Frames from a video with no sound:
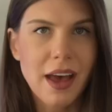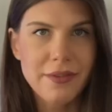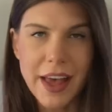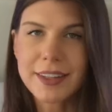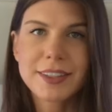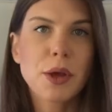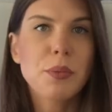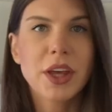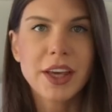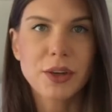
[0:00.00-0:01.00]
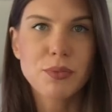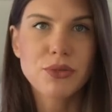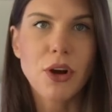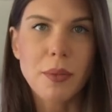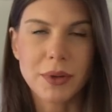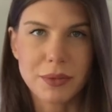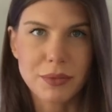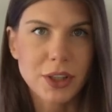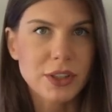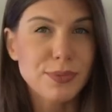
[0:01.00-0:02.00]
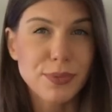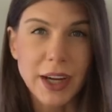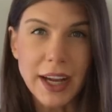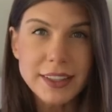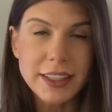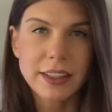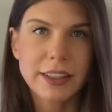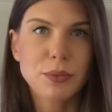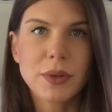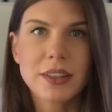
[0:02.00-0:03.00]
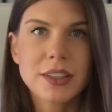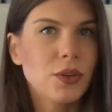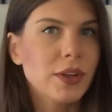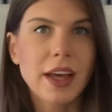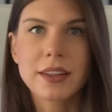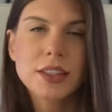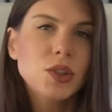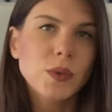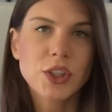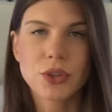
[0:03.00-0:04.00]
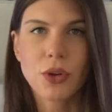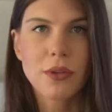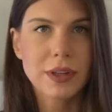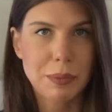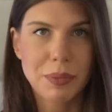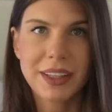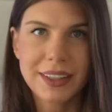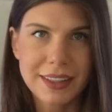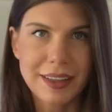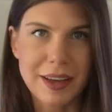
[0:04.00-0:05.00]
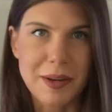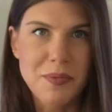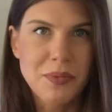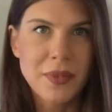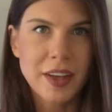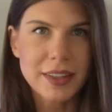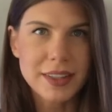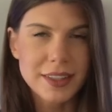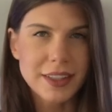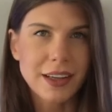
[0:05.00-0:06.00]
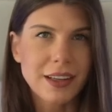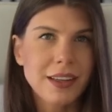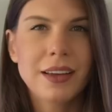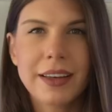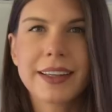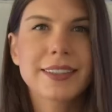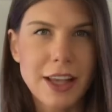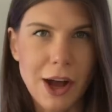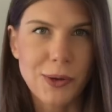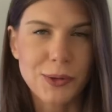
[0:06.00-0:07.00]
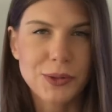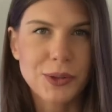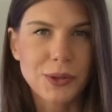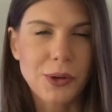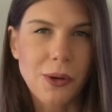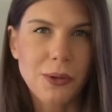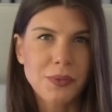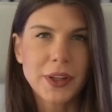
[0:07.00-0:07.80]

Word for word: And that's a big problem because practically it means you can't switch it off completely. It still leaks out, you know.